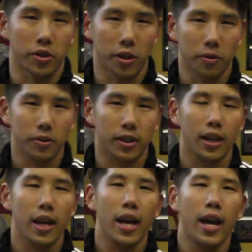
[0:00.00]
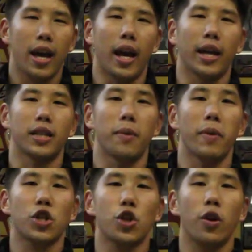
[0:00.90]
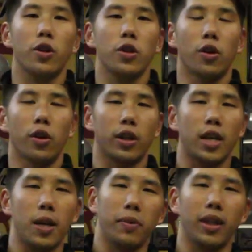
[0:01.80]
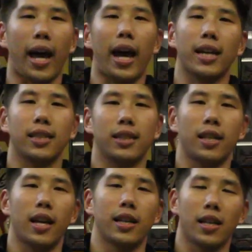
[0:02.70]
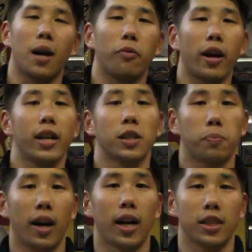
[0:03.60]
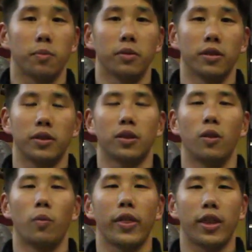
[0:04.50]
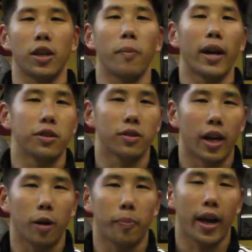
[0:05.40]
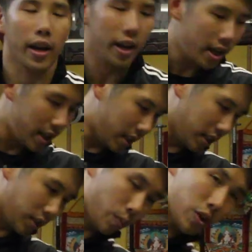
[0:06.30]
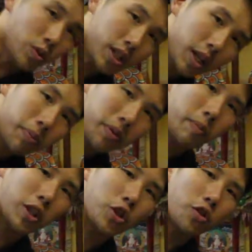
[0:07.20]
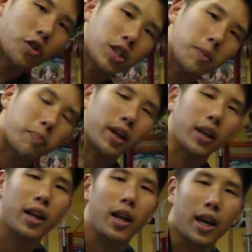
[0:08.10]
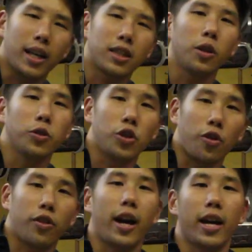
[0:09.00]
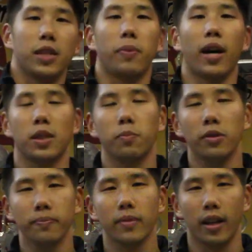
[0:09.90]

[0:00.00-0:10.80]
your toes, and uh, make sure you're keeping the axis as upright as possible. So one thing you might do to help that is when you dip, make sure you're dipping as close to your thigh as possible.